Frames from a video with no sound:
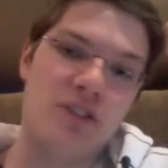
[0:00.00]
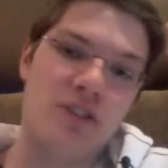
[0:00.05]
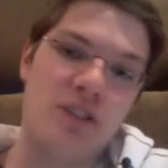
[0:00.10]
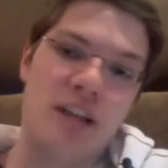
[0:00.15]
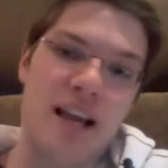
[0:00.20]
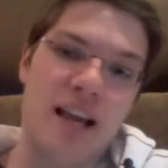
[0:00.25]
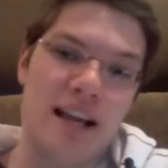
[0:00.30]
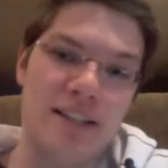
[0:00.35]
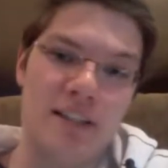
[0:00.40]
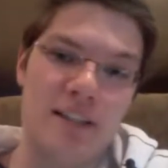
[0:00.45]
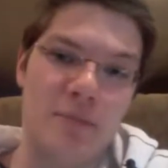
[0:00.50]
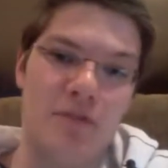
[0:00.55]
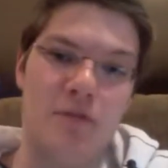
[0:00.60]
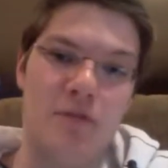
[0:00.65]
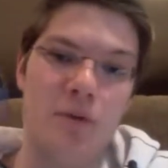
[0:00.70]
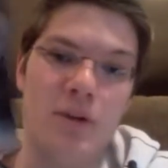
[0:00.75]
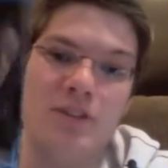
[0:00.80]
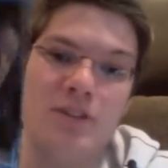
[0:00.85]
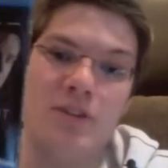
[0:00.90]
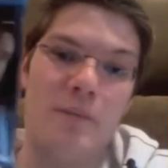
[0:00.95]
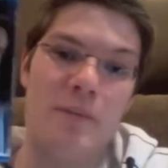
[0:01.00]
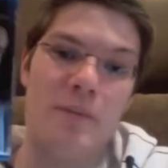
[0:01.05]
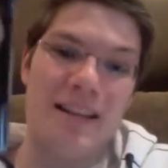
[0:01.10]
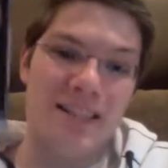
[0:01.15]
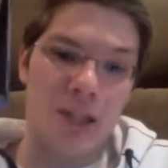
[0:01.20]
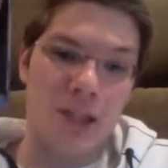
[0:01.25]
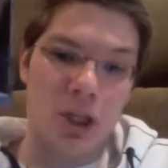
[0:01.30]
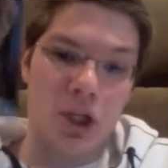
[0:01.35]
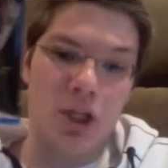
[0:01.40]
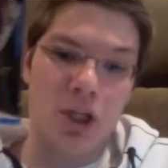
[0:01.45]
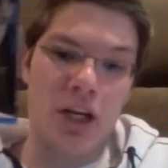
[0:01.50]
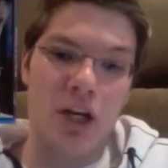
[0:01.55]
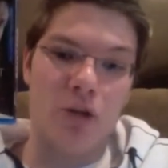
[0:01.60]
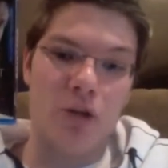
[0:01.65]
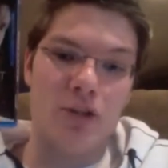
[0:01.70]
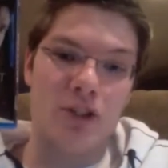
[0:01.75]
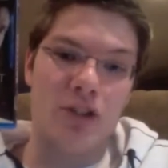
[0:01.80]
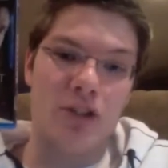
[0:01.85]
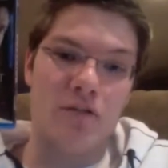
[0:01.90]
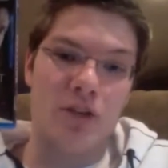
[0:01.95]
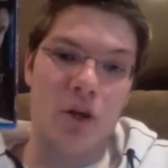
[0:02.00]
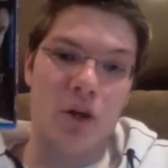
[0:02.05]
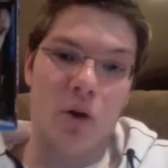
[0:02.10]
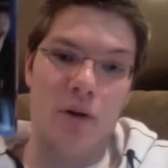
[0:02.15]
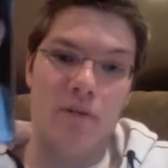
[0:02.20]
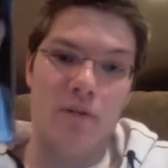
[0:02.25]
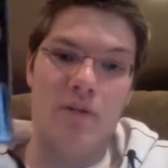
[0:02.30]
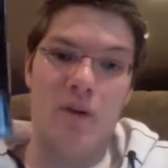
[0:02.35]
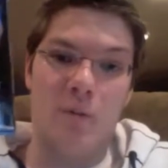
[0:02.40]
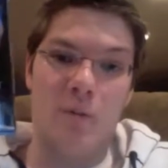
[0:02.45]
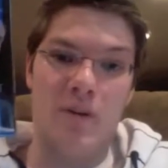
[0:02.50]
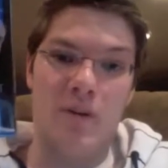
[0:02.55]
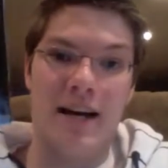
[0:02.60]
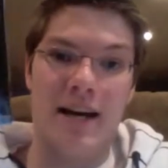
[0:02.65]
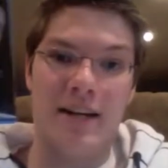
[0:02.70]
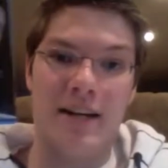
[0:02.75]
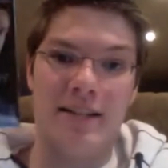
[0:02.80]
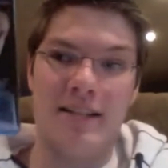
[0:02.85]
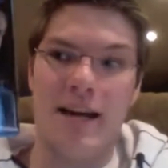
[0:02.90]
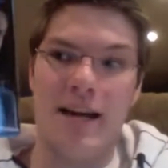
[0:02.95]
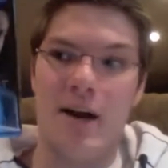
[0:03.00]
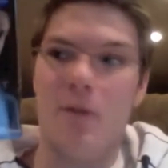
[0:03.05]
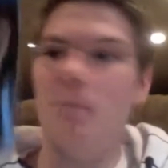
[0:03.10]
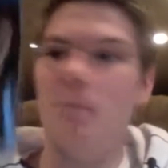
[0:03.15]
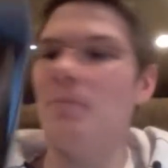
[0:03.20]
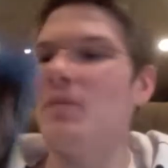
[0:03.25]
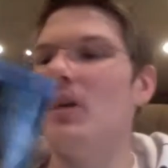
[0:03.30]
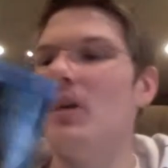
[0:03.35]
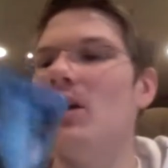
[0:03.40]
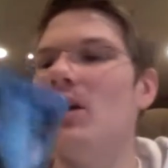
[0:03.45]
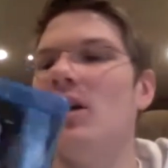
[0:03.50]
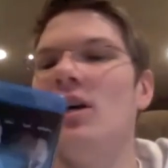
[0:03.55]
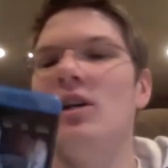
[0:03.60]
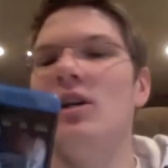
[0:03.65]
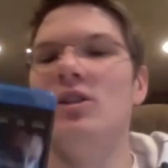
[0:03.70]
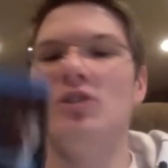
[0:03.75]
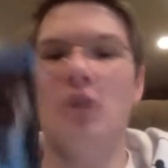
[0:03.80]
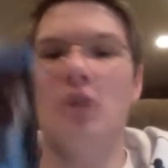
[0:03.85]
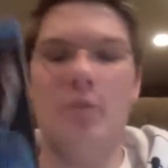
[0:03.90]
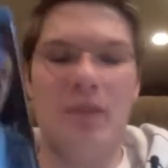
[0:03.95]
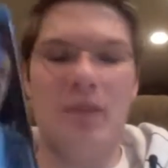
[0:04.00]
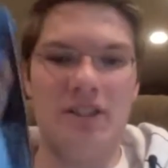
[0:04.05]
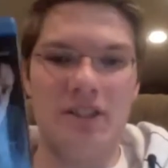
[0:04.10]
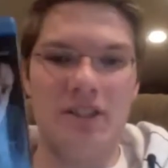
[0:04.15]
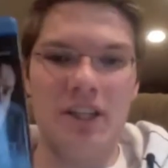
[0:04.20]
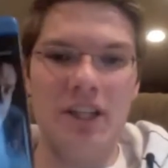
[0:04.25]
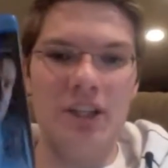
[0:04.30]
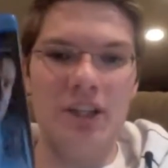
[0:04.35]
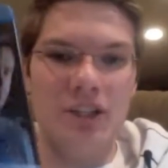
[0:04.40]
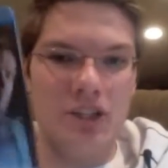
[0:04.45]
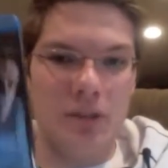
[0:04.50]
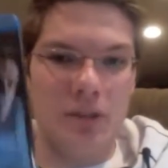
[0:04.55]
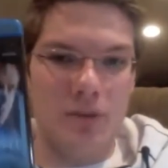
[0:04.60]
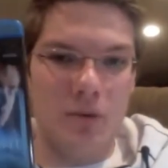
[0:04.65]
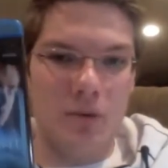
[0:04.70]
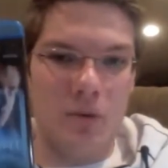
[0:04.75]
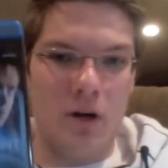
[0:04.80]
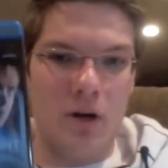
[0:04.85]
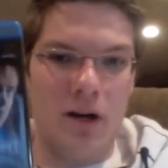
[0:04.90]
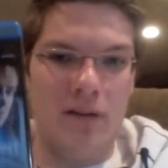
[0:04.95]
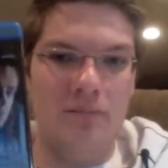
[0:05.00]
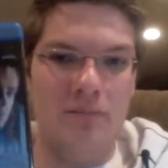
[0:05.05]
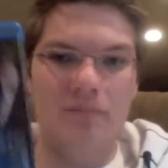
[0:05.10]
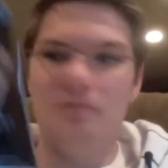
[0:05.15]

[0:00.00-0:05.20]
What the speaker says: like I said before, it's the best looking Christopher Nolan film without a doubt. So The Prestige is number one.